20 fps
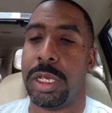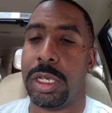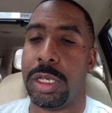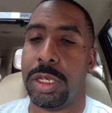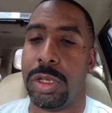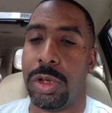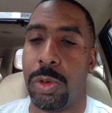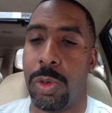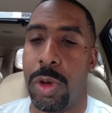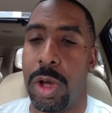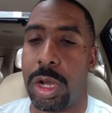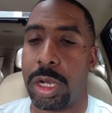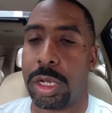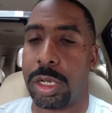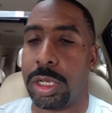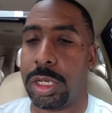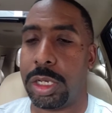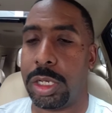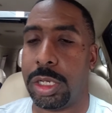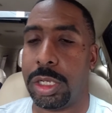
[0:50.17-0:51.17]
You'll
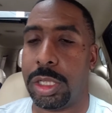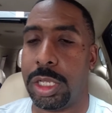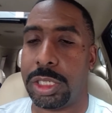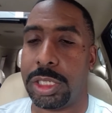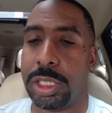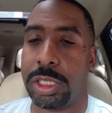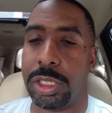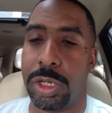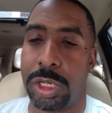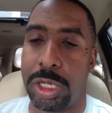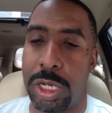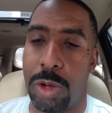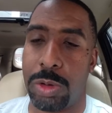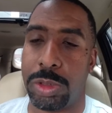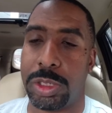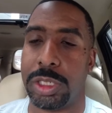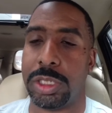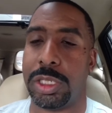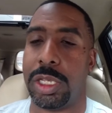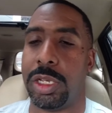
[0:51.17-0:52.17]
listen to the coaches.